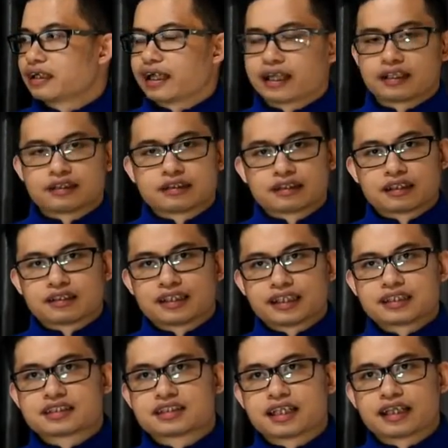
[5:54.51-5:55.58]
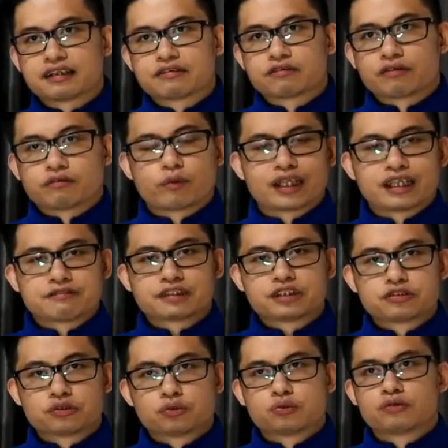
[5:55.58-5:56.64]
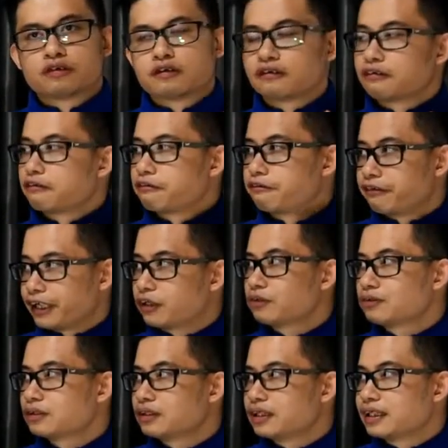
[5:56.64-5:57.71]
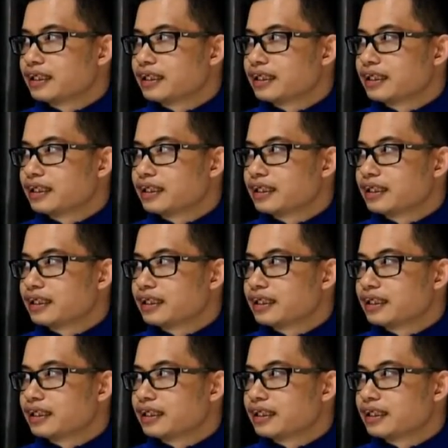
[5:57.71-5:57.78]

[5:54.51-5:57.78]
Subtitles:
And the thing is that whenever you fail,